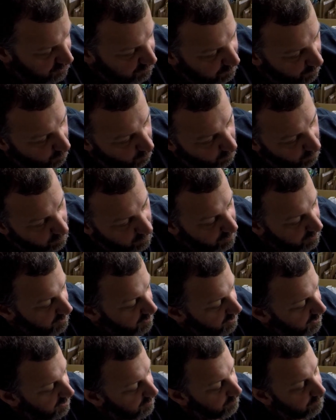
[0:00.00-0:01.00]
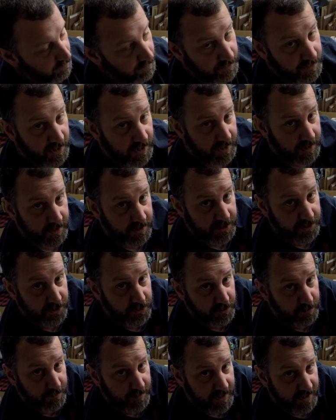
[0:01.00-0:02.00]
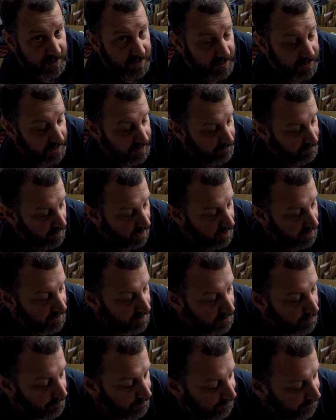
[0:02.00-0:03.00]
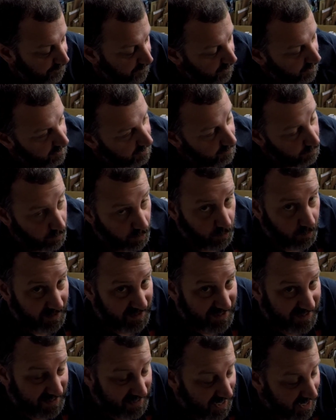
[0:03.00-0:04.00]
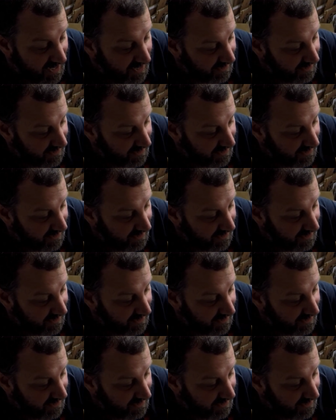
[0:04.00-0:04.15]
bar, and we're going to take this UPC right here, and we're going to scan